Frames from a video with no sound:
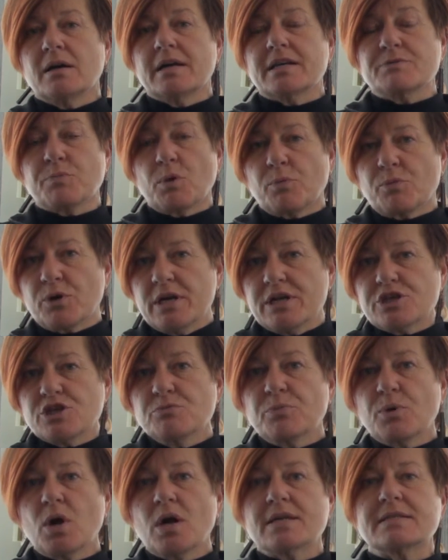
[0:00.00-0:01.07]

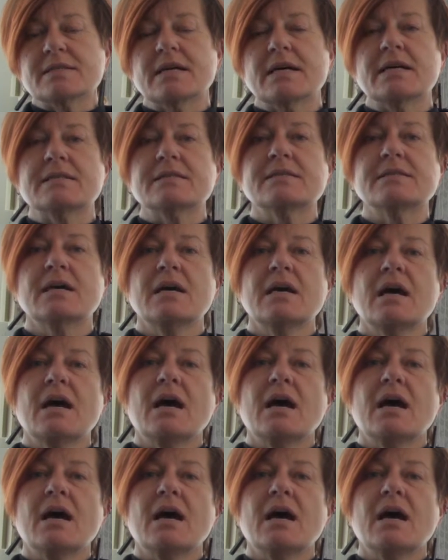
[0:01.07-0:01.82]
expropriation process,